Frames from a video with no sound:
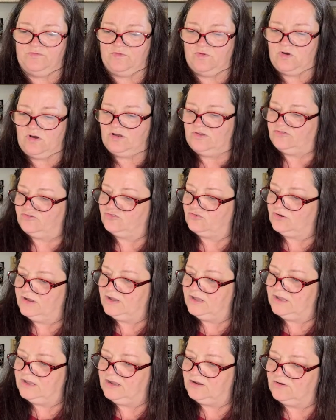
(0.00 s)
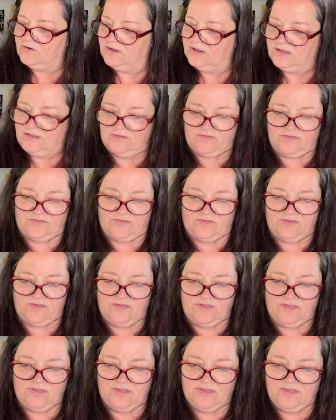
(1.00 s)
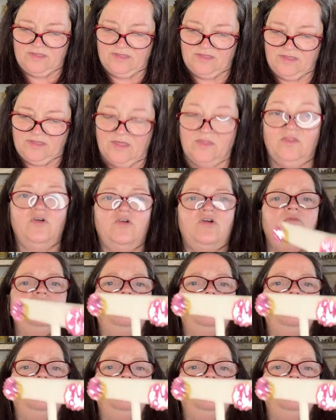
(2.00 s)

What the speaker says: Austria earrings. Look how